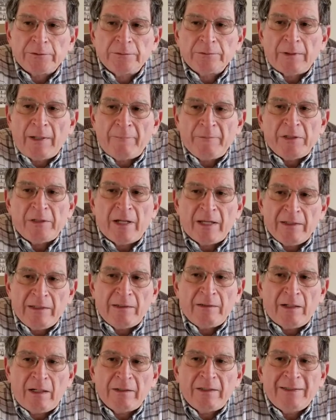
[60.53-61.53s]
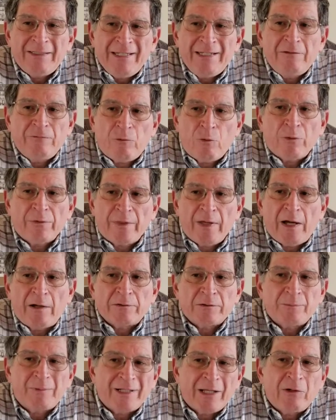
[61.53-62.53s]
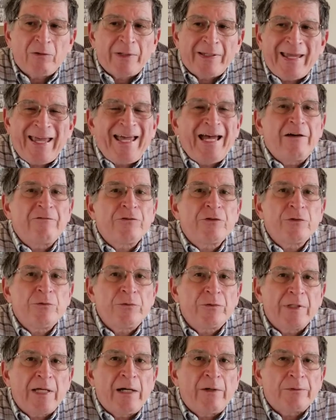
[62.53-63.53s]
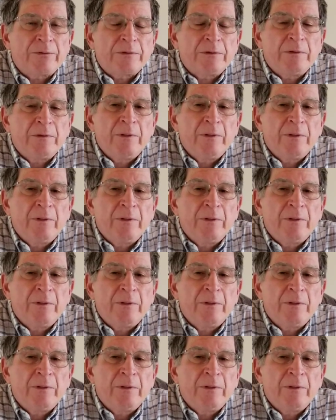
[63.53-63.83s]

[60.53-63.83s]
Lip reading: I mean, I need $4,000, but I only have $2,000.